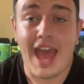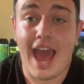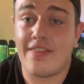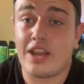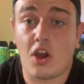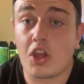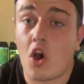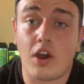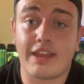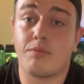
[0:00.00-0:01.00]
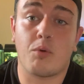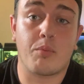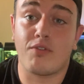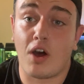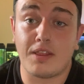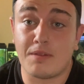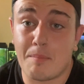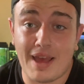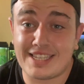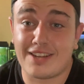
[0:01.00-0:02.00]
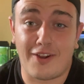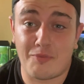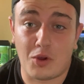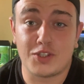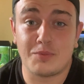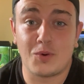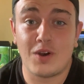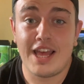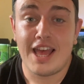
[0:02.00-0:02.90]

and then I can't give them or provide them the best life possible.